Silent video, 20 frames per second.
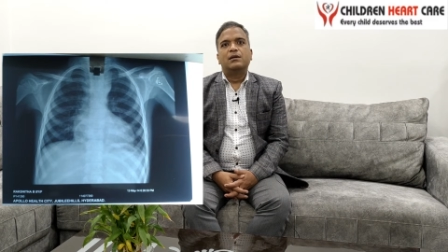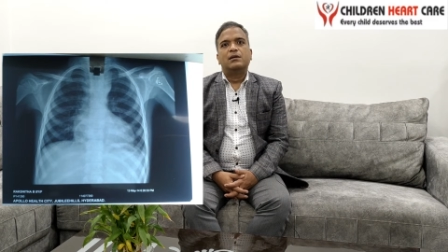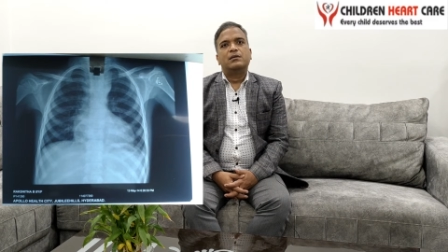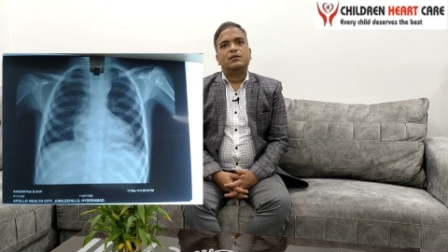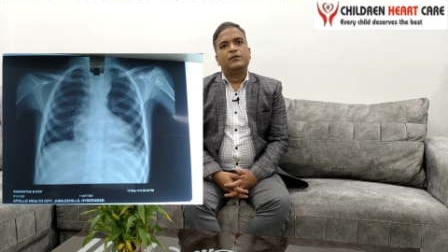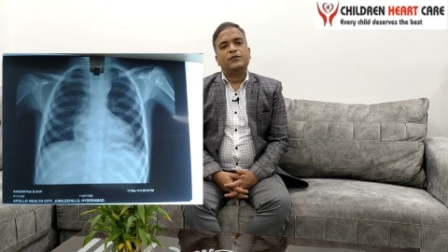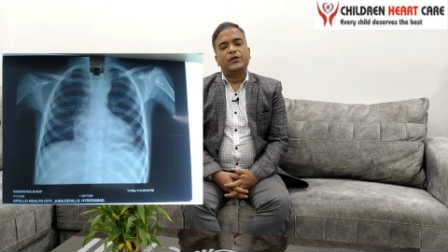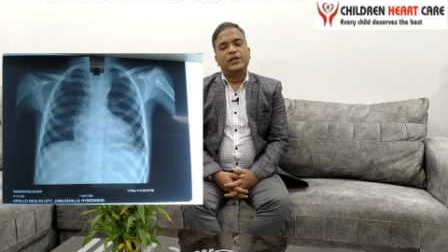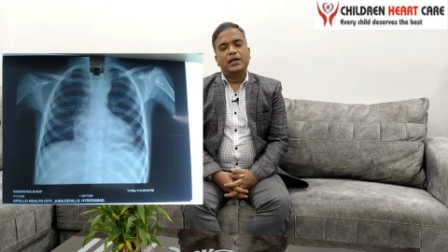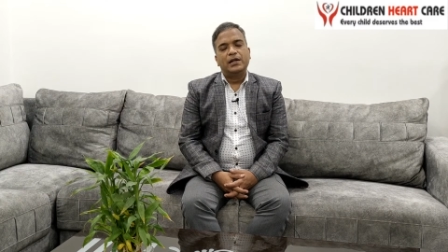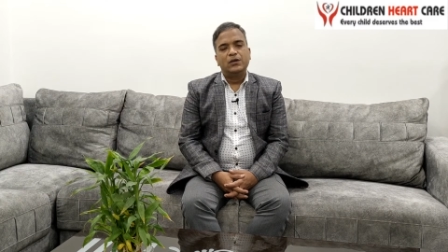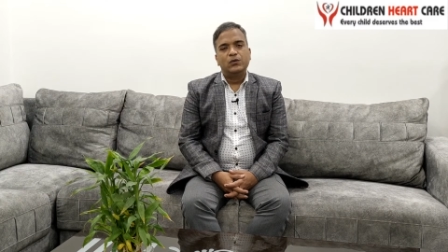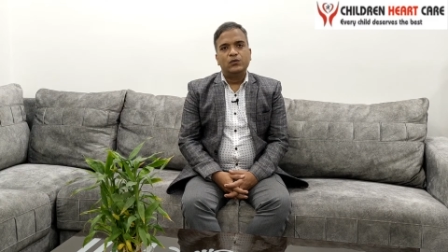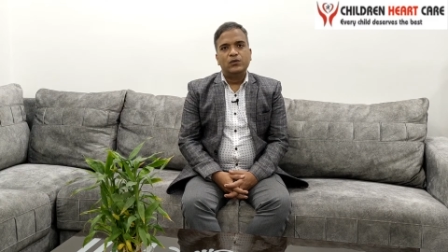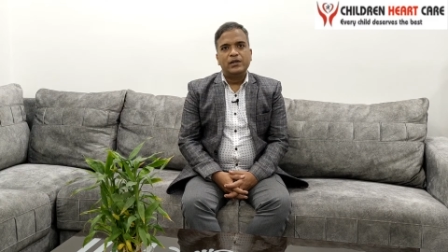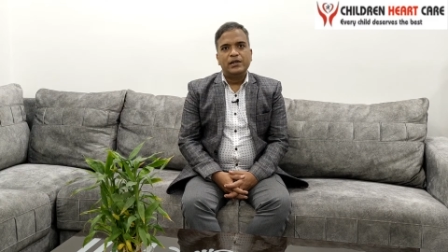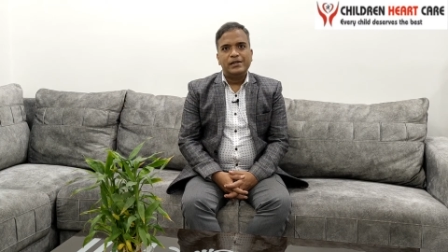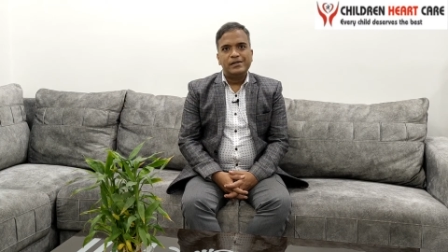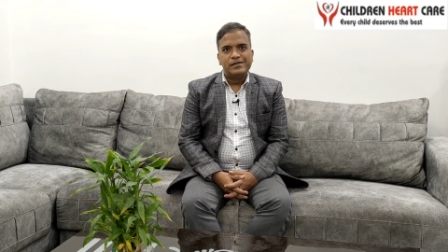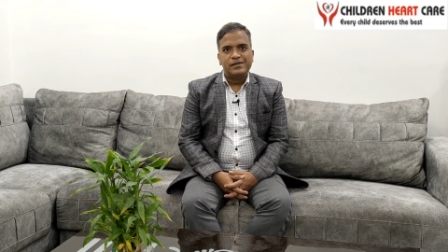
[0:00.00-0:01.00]
We can
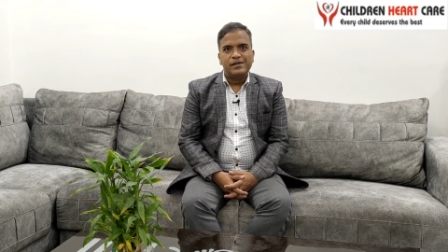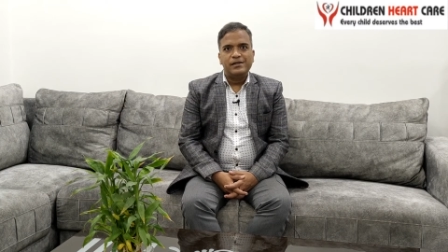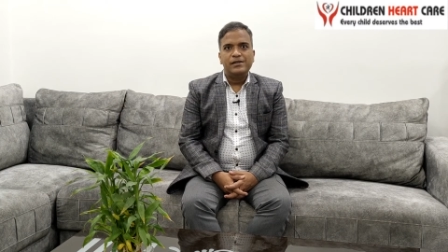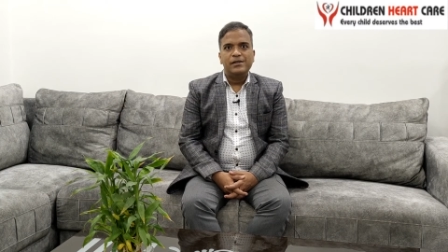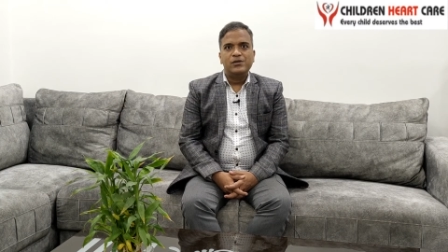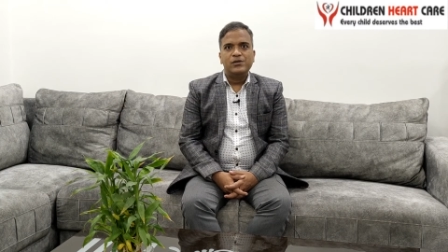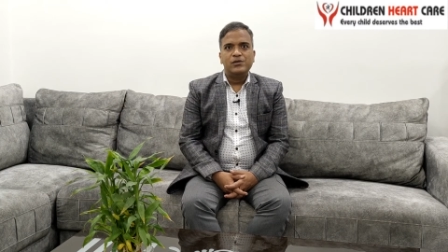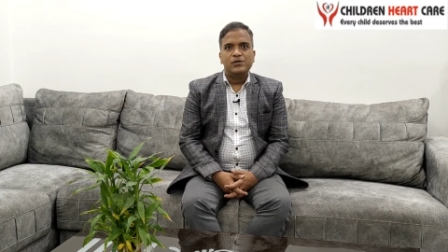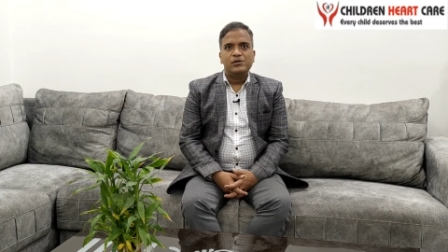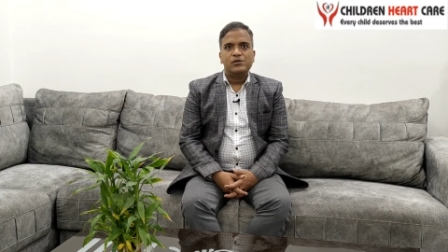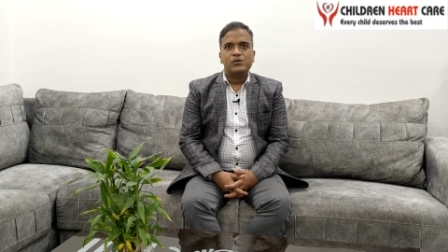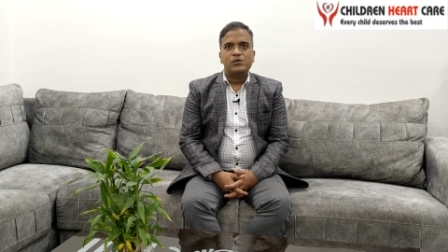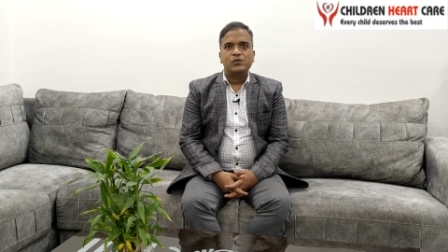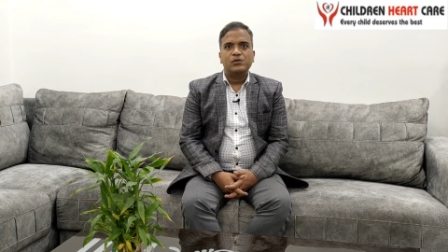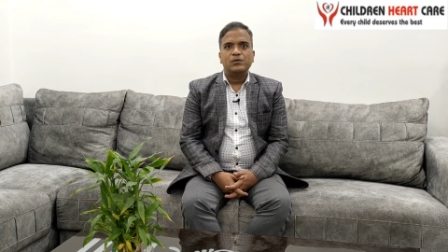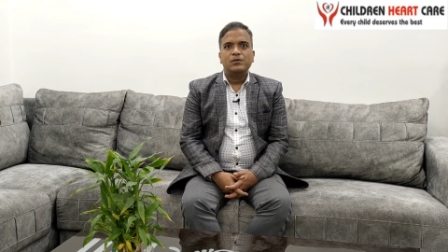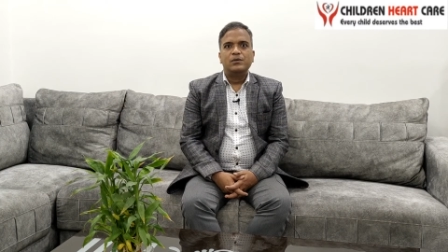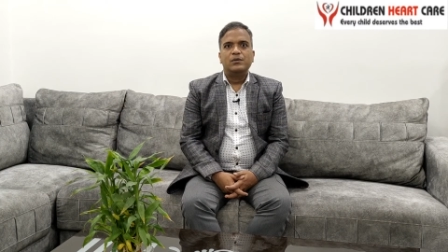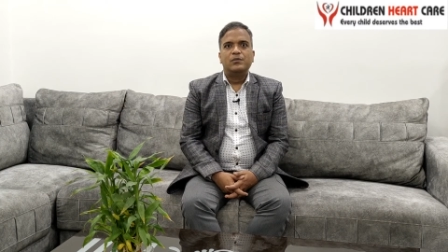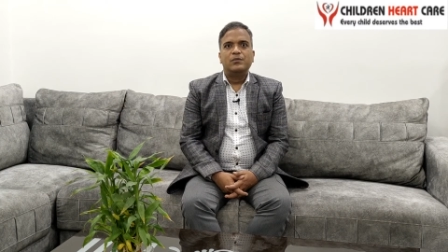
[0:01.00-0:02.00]
do ECG
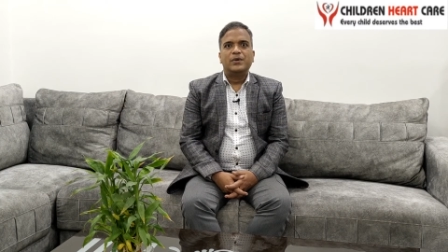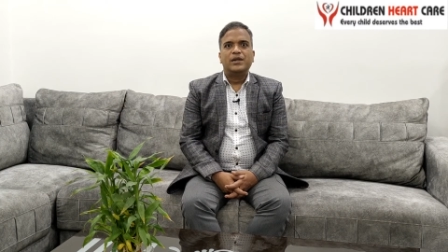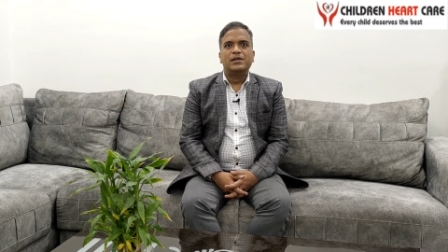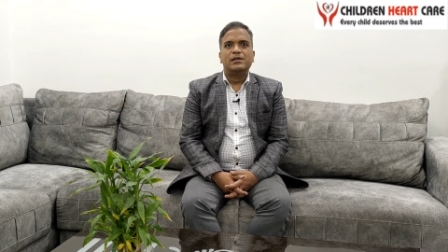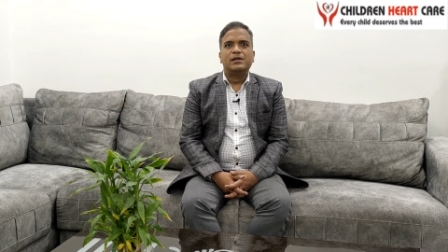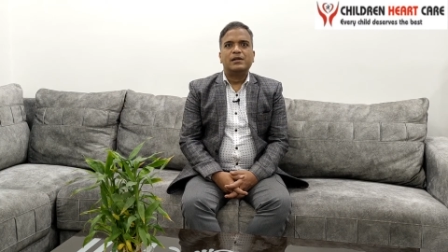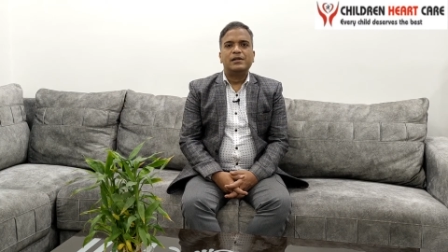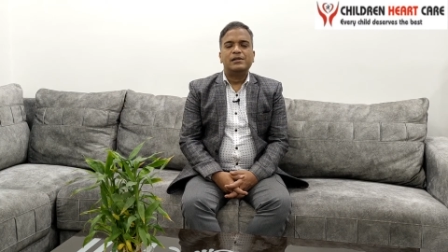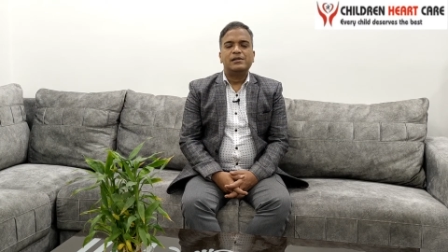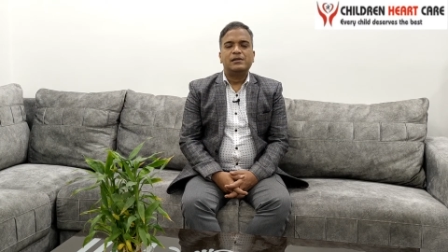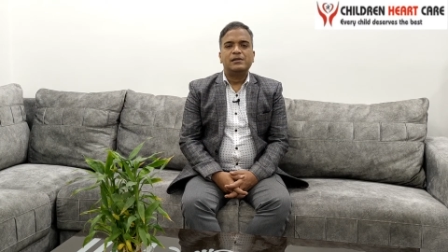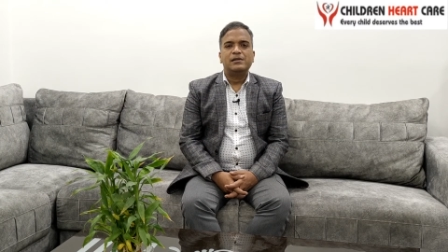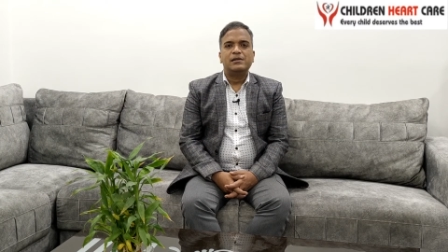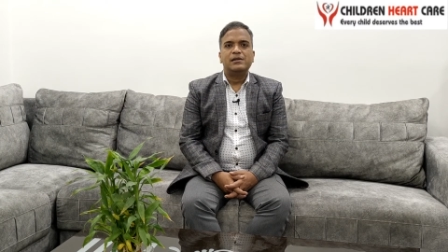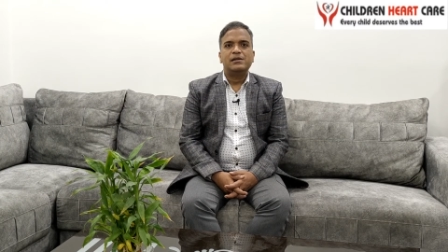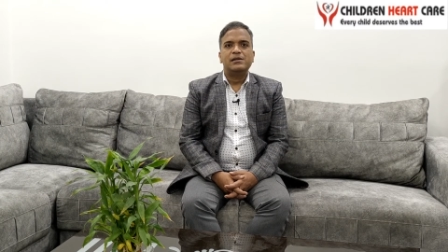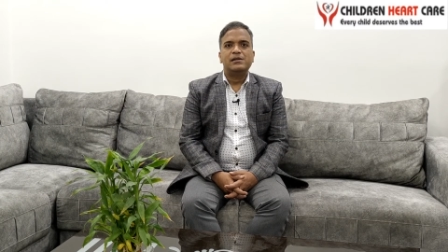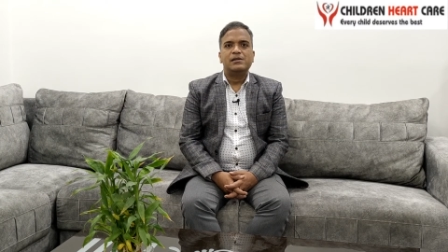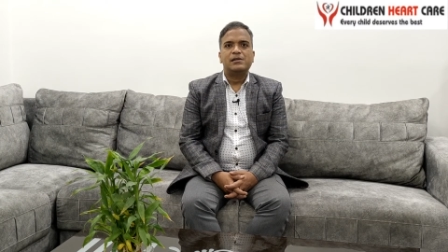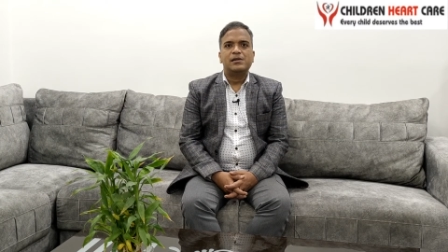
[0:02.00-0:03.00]
also, but
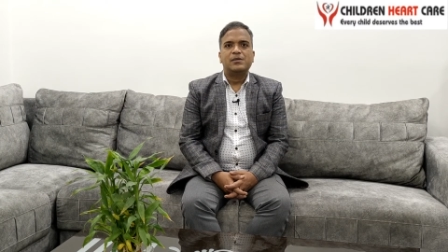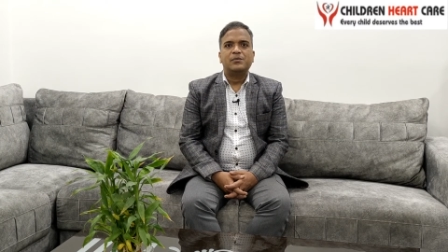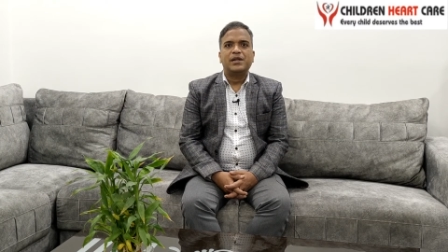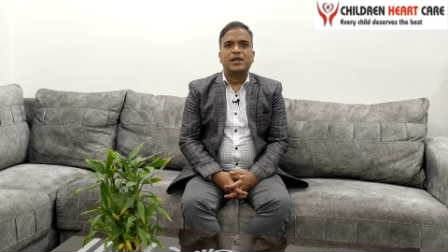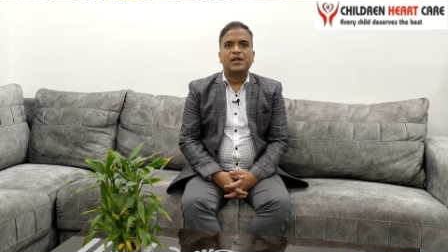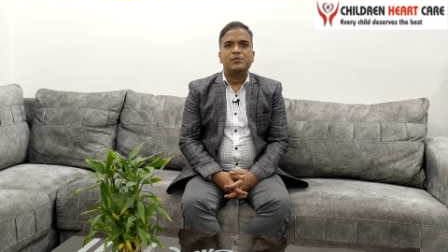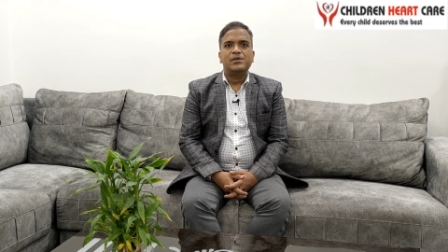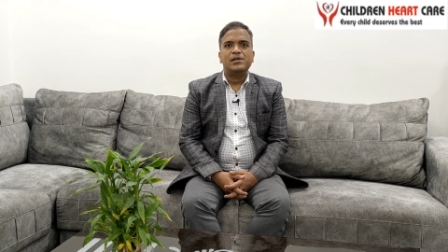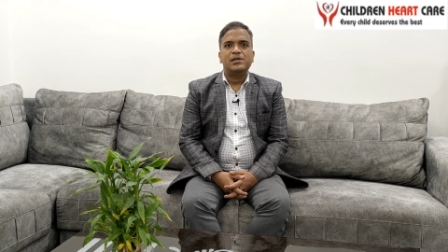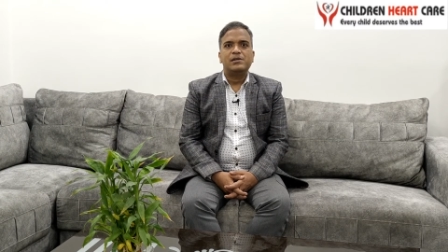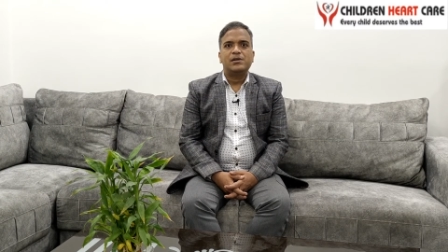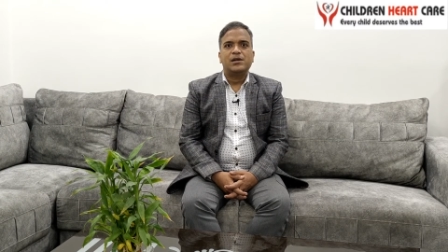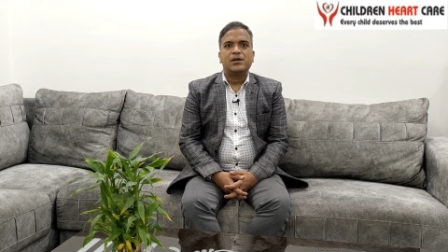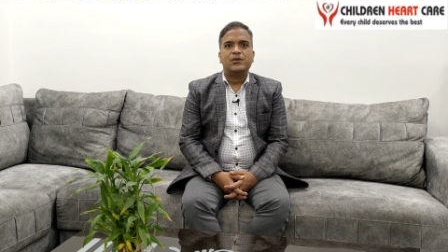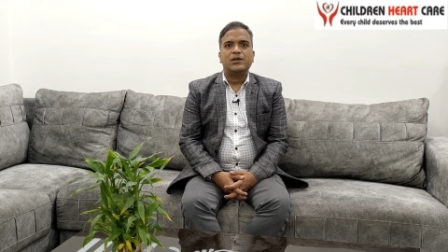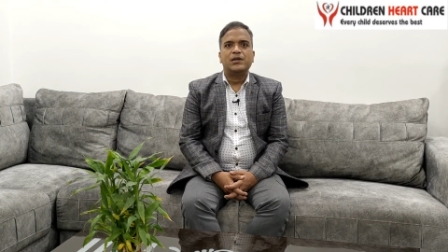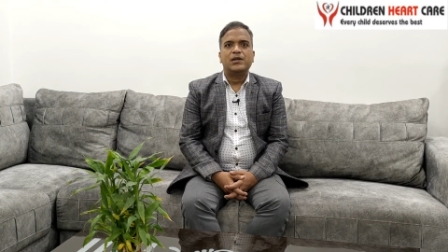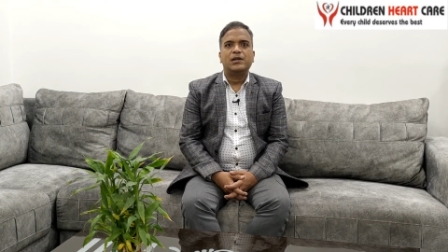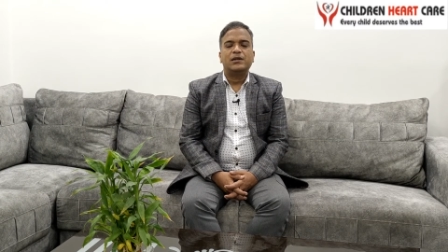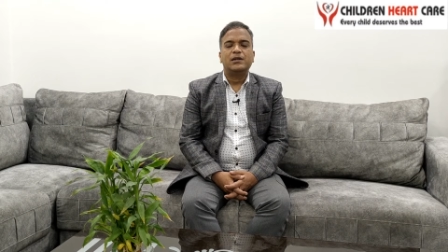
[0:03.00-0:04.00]
ECG sometimes is
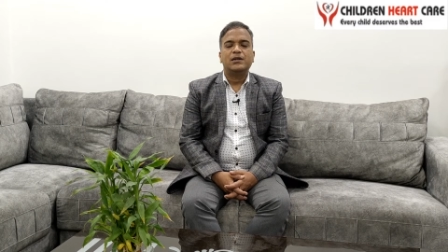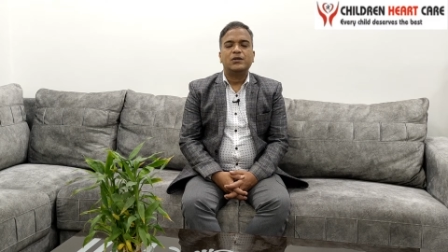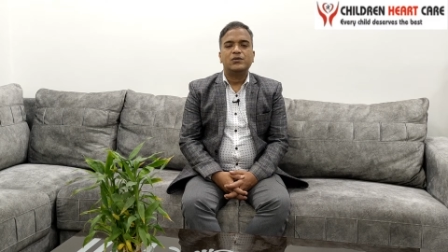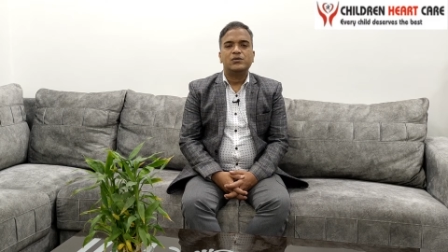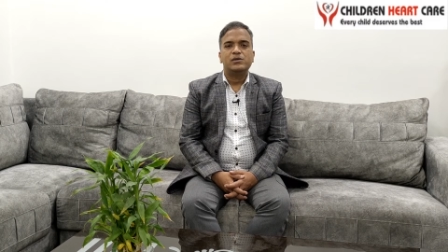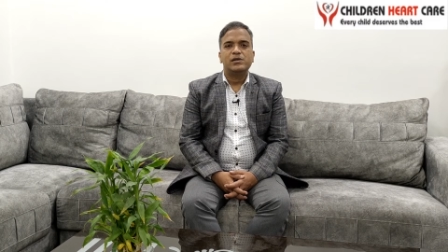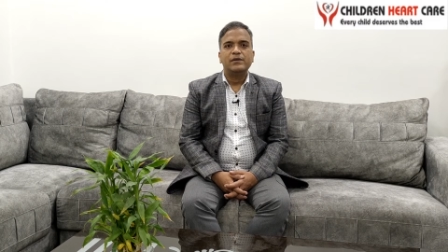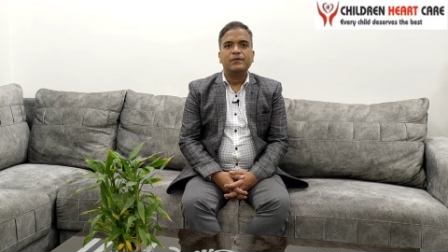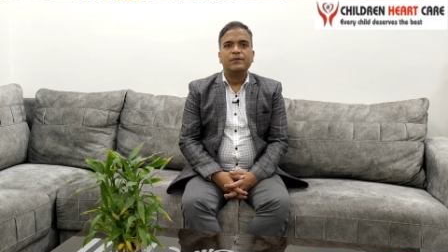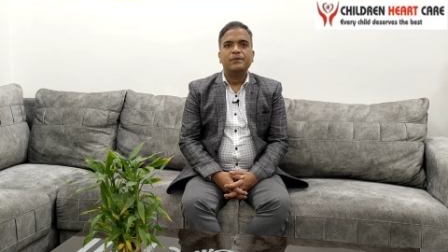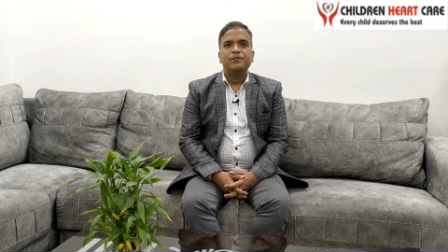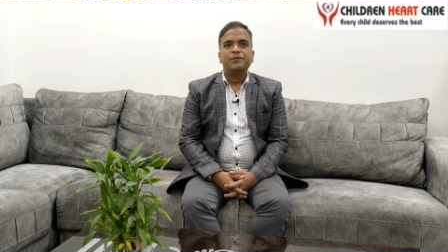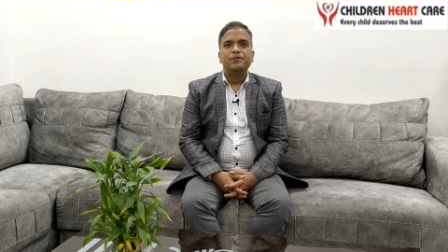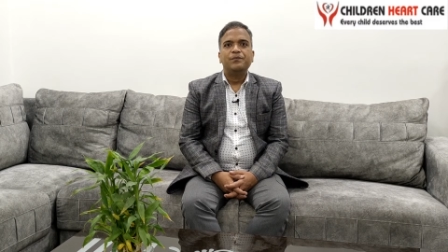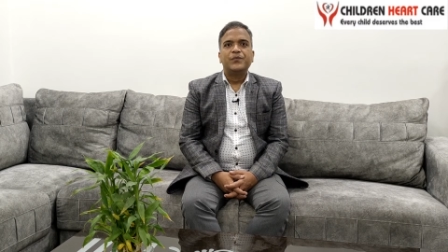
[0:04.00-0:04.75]
non-conclusive.